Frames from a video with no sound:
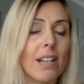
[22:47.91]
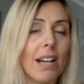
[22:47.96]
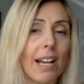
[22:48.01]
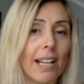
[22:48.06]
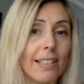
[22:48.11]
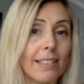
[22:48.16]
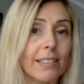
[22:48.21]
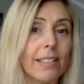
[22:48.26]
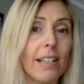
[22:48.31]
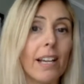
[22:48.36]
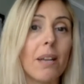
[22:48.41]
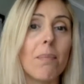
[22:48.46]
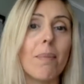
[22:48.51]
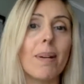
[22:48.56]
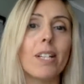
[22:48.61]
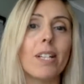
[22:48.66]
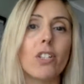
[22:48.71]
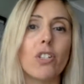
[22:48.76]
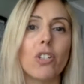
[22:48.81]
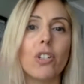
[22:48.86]
and
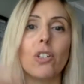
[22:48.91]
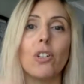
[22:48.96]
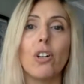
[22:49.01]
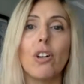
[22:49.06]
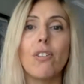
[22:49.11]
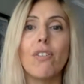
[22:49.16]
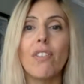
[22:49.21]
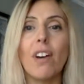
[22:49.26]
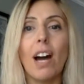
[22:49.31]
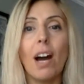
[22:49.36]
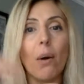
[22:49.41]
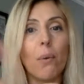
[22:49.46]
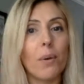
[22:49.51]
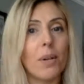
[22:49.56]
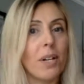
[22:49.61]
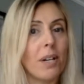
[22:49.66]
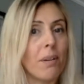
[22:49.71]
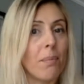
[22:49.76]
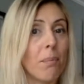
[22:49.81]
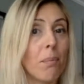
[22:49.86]
dimension of
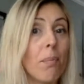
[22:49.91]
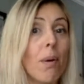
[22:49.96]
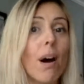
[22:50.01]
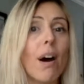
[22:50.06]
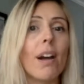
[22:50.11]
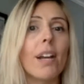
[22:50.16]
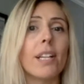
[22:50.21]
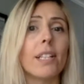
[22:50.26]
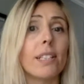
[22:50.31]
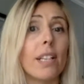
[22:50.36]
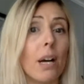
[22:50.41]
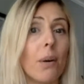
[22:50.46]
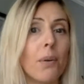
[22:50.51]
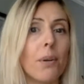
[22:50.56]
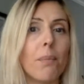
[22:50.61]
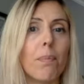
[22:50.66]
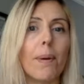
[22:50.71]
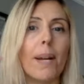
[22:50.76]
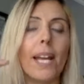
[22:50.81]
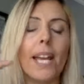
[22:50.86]
our mind,
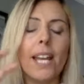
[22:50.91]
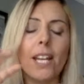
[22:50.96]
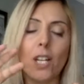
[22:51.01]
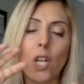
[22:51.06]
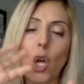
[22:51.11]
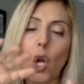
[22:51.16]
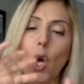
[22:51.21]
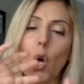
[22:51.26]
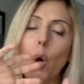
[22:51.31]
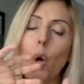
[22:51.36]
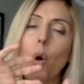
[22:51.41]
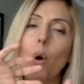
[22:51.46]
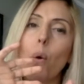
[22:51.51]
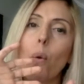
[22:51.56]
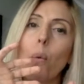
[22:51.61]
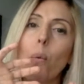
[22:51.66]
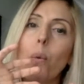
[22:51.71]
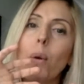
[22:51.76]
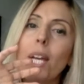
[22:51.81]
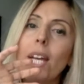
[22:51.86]
our brain,
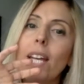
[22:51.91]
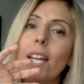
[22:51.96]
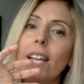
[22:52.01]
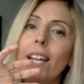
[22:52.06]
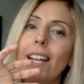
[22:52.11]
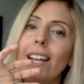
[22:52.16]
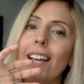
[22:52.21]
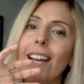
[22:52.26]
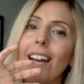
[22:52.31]
we